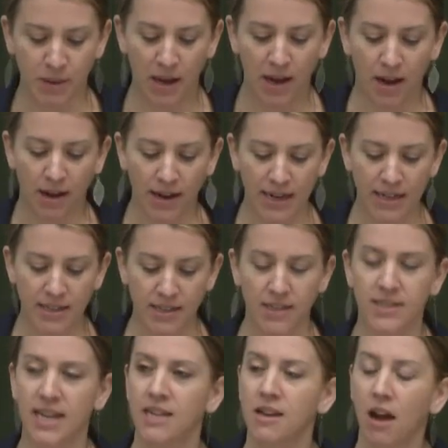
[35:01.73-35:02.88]
behind a
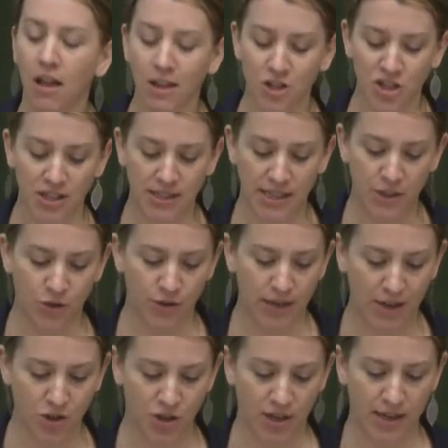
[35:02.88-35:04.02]
technology's
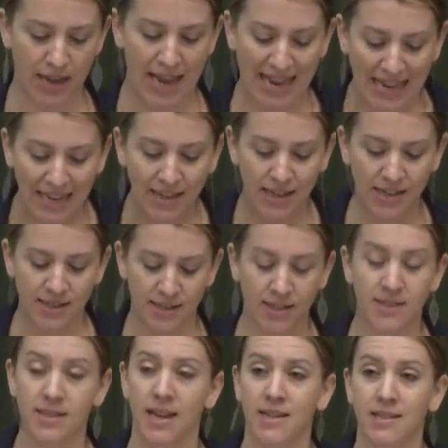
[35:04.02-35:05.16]
introduction and its
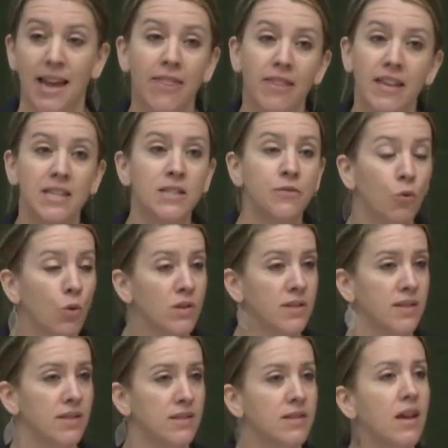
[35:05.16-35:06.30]
success, and these
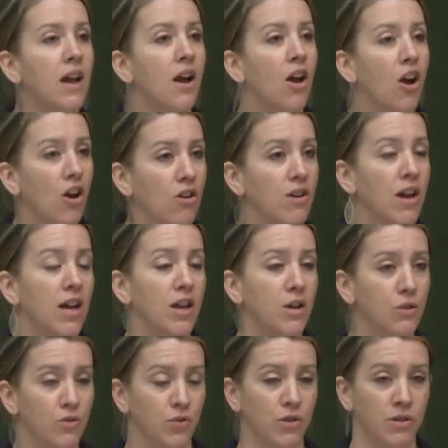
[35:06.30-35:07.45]
forces are not
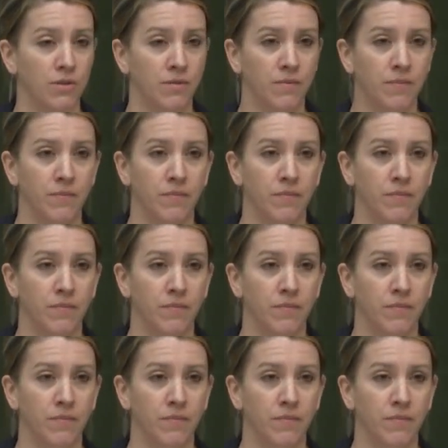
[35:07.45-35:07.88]
neutral.